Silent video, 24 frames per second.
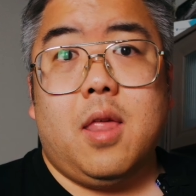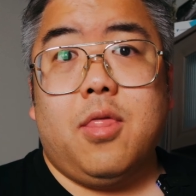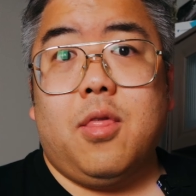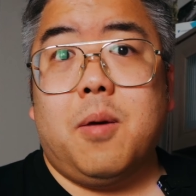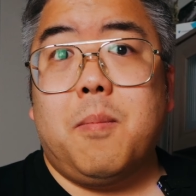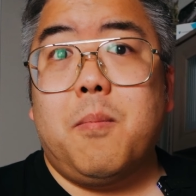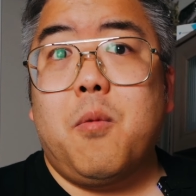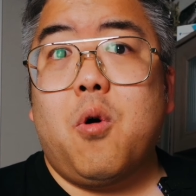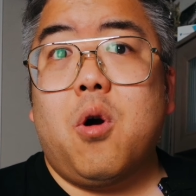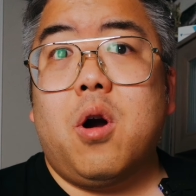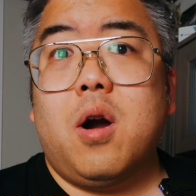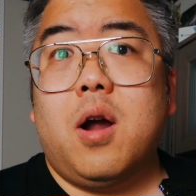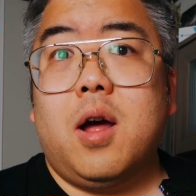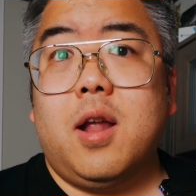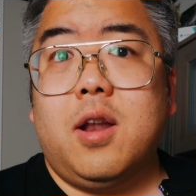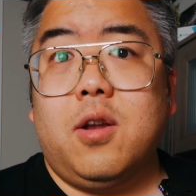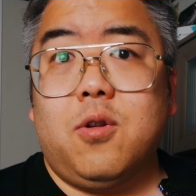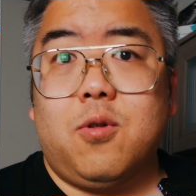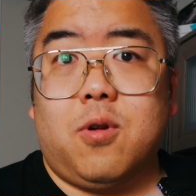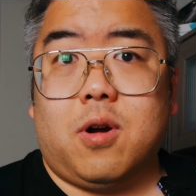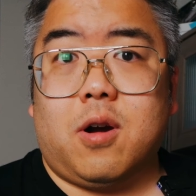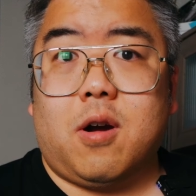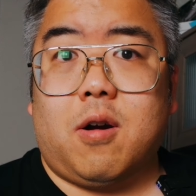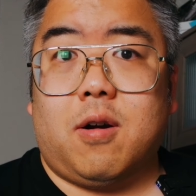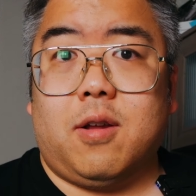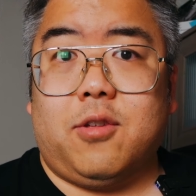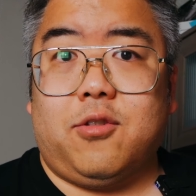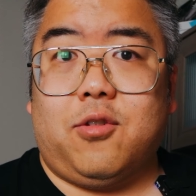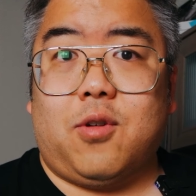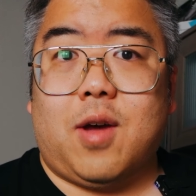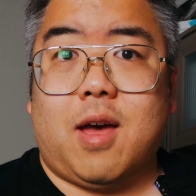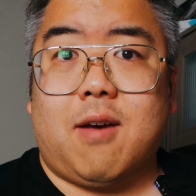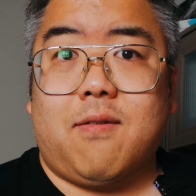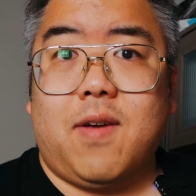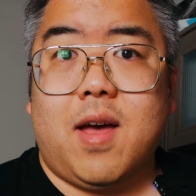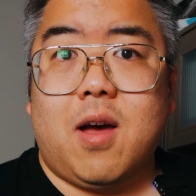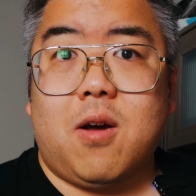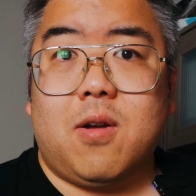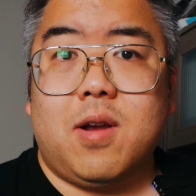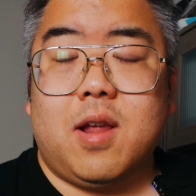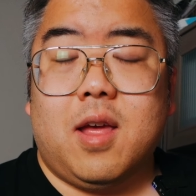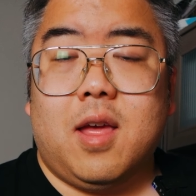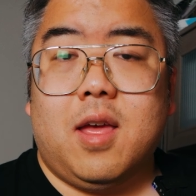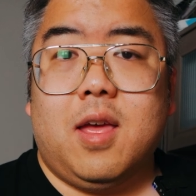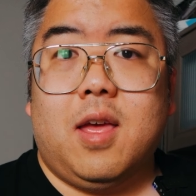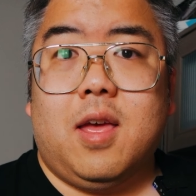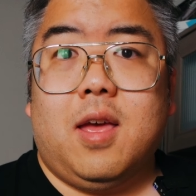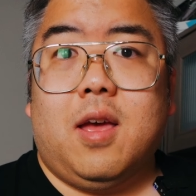The more Houndour cards you have out
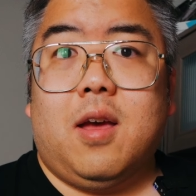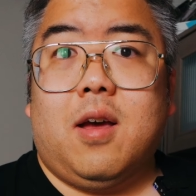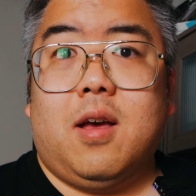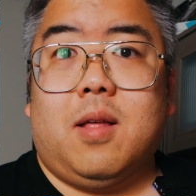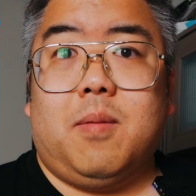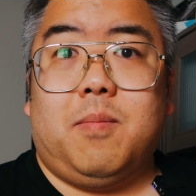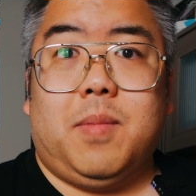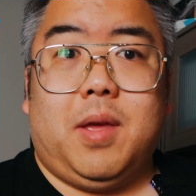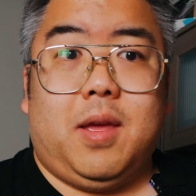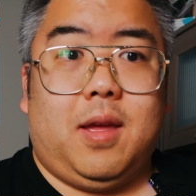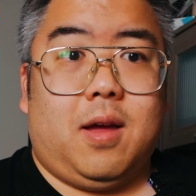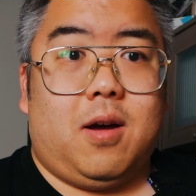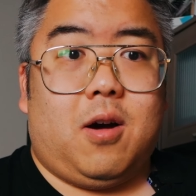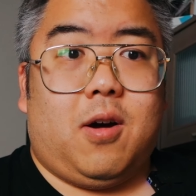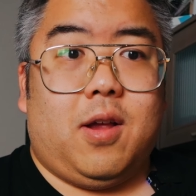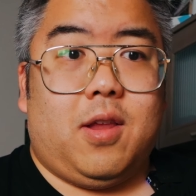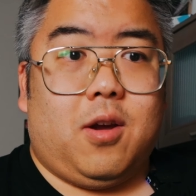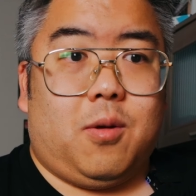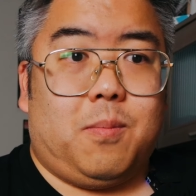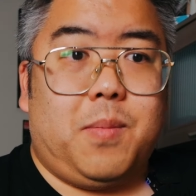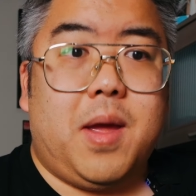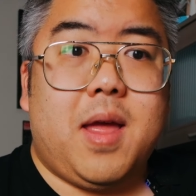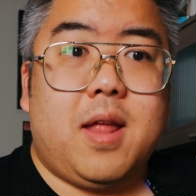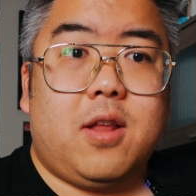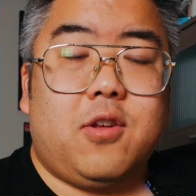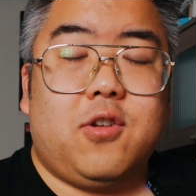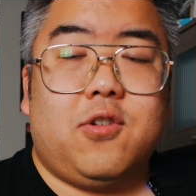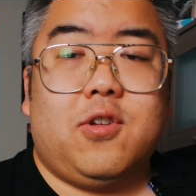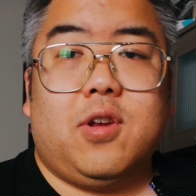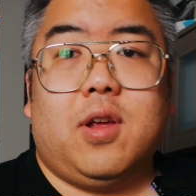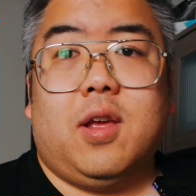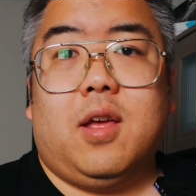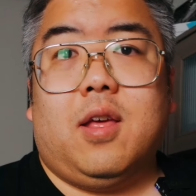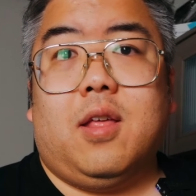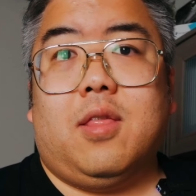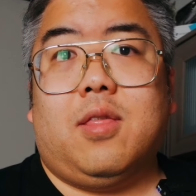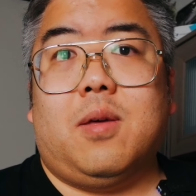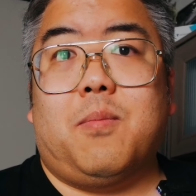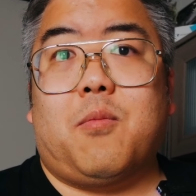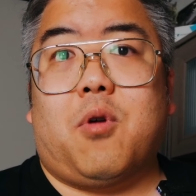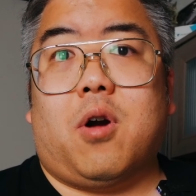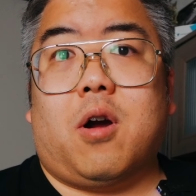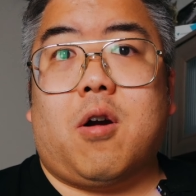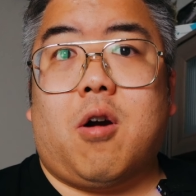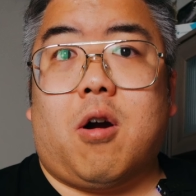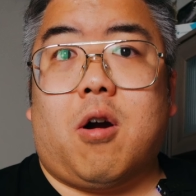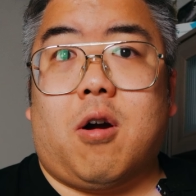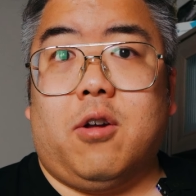on your bench, the
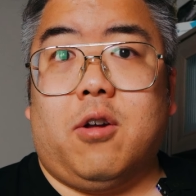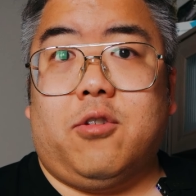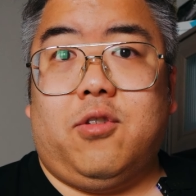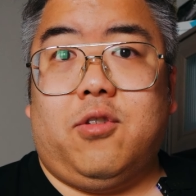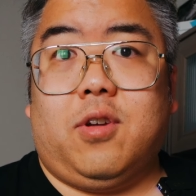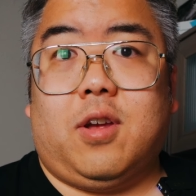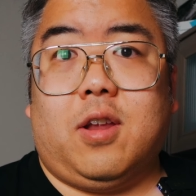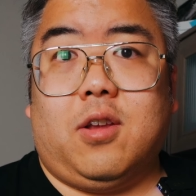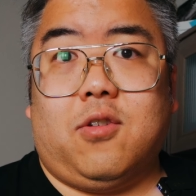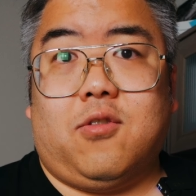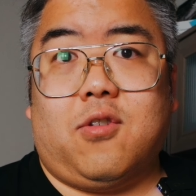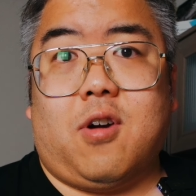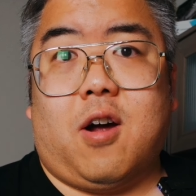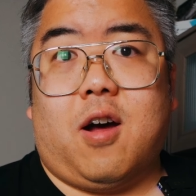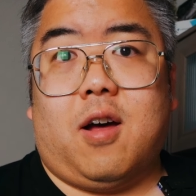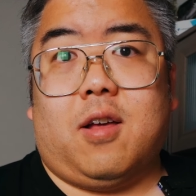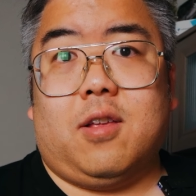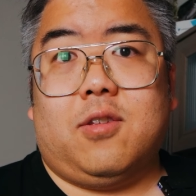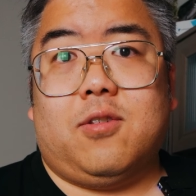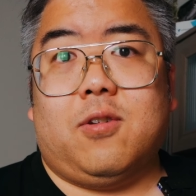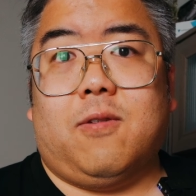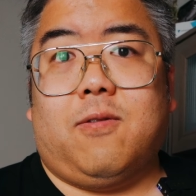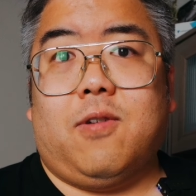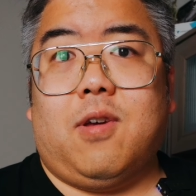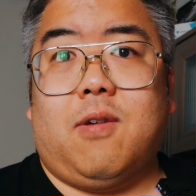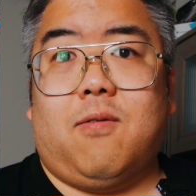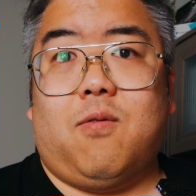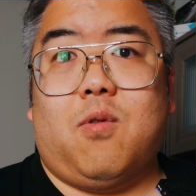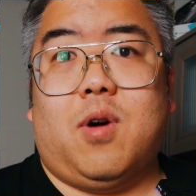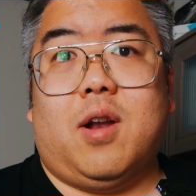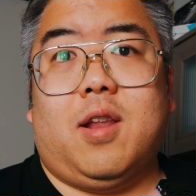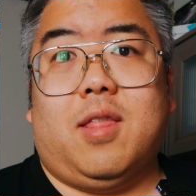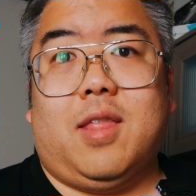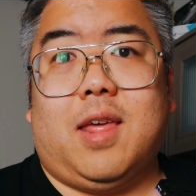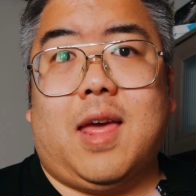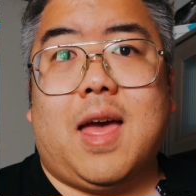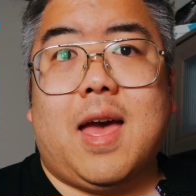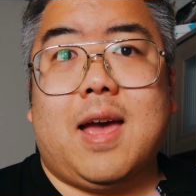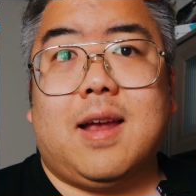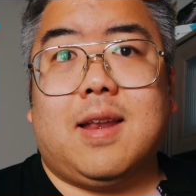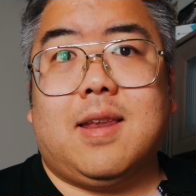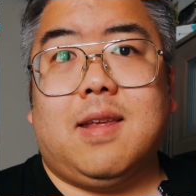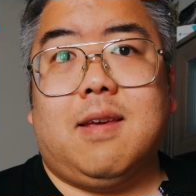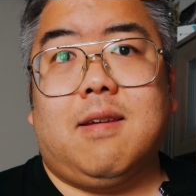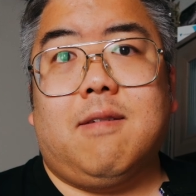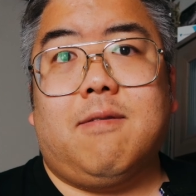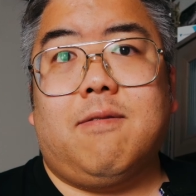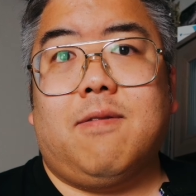more cards you can draw. So if you have 1 in the
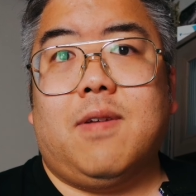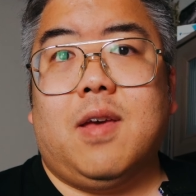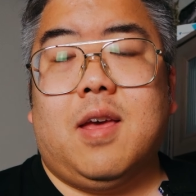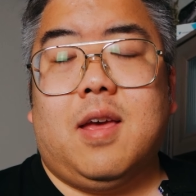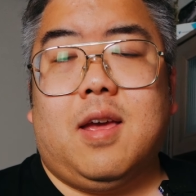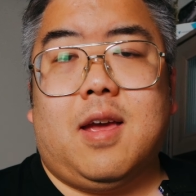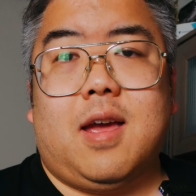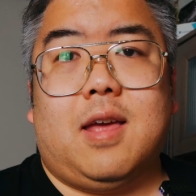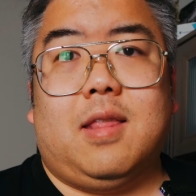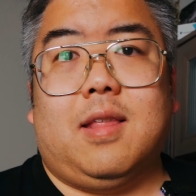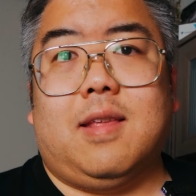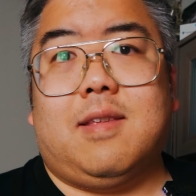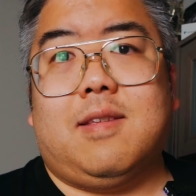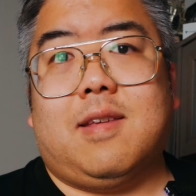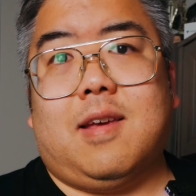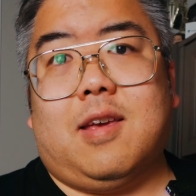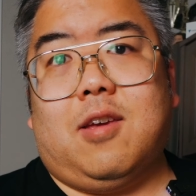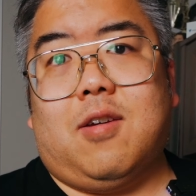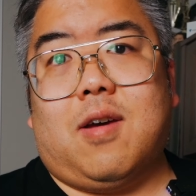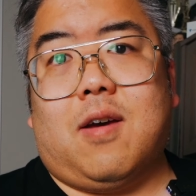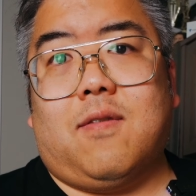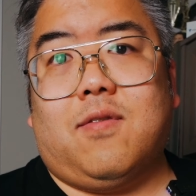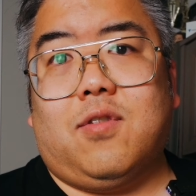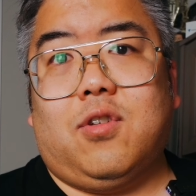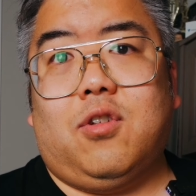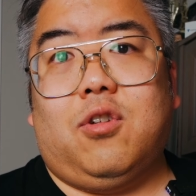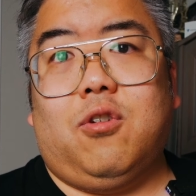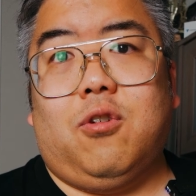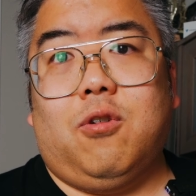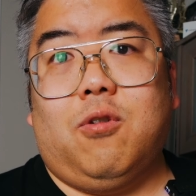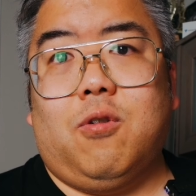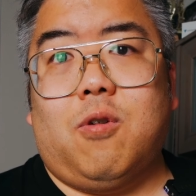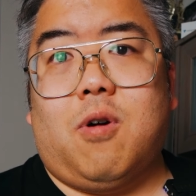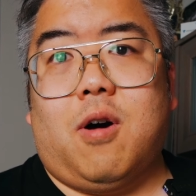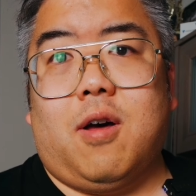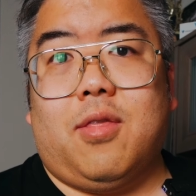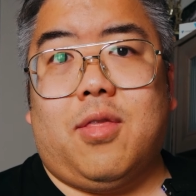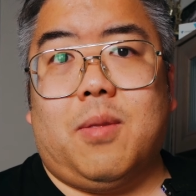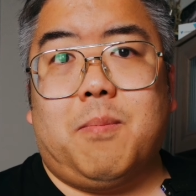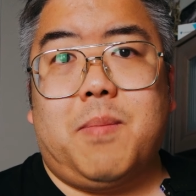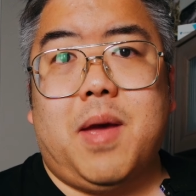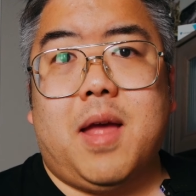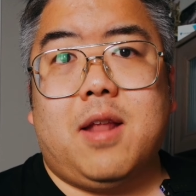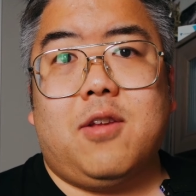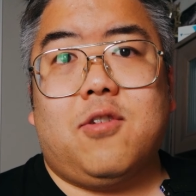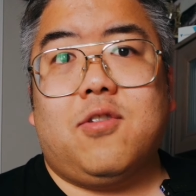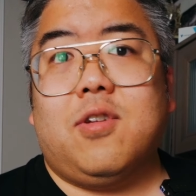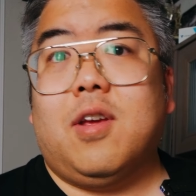active, and let's say you have 2 on the
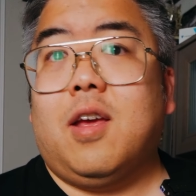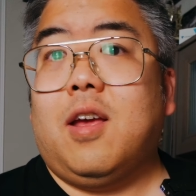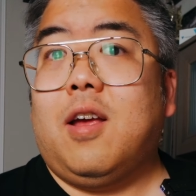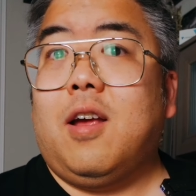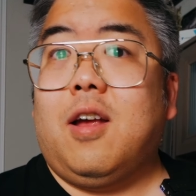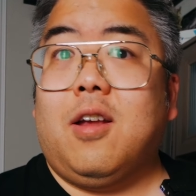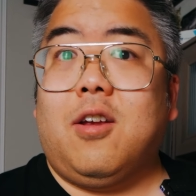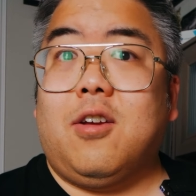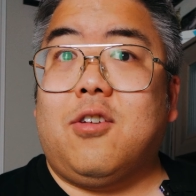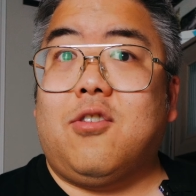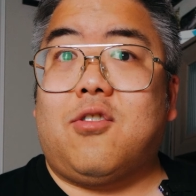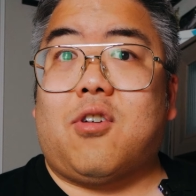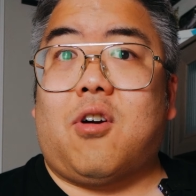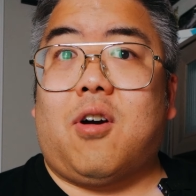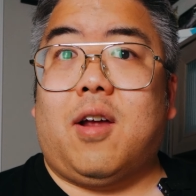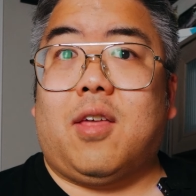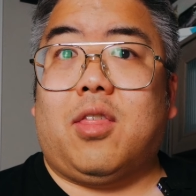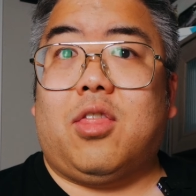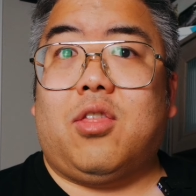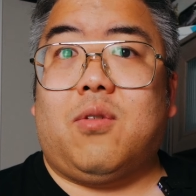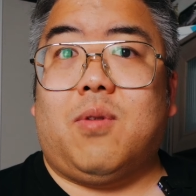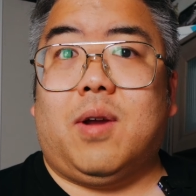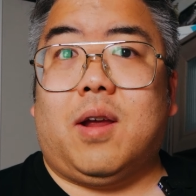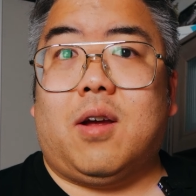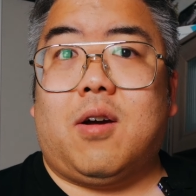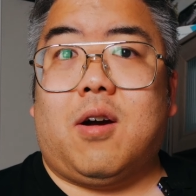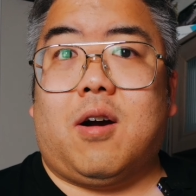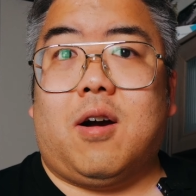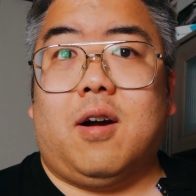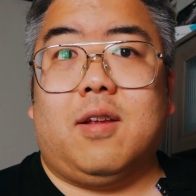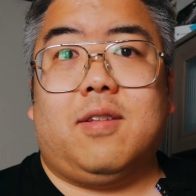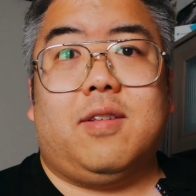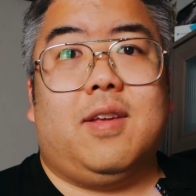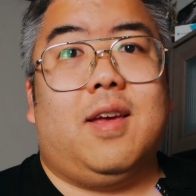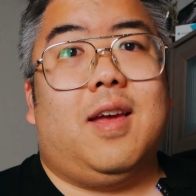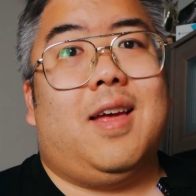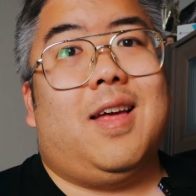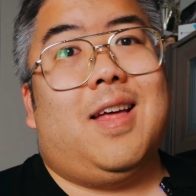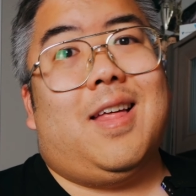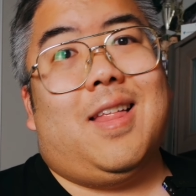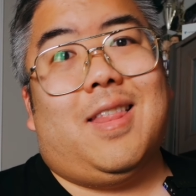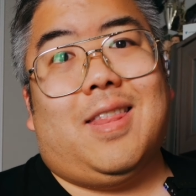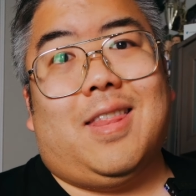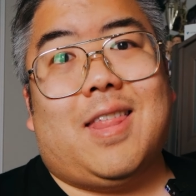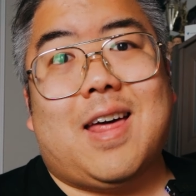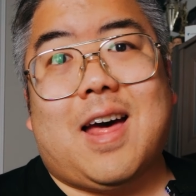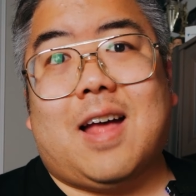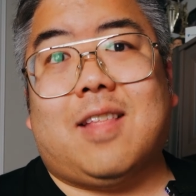bench, you're drawing 3 cards.
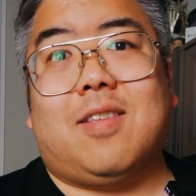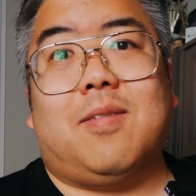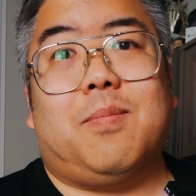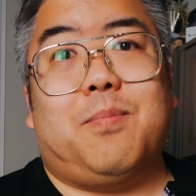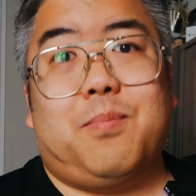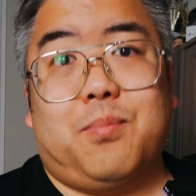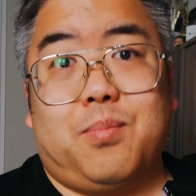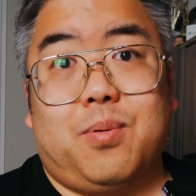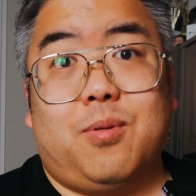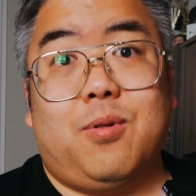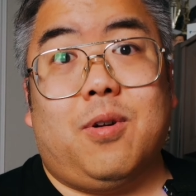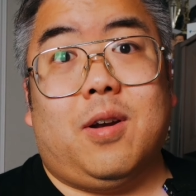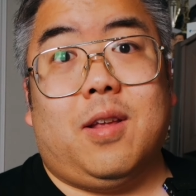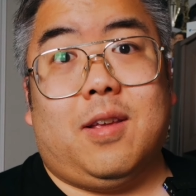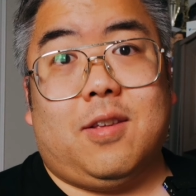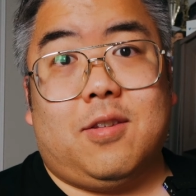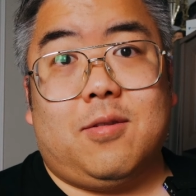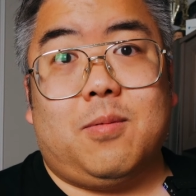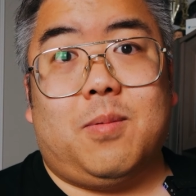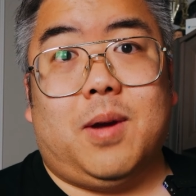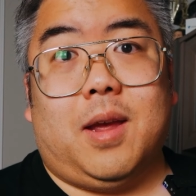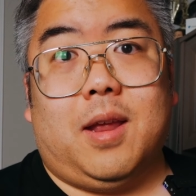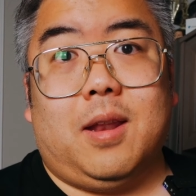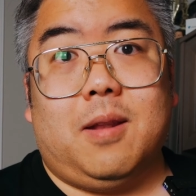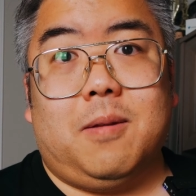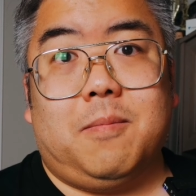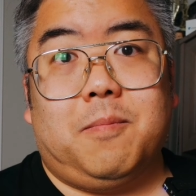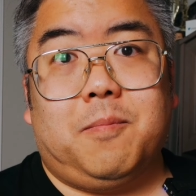That's pretty sweet.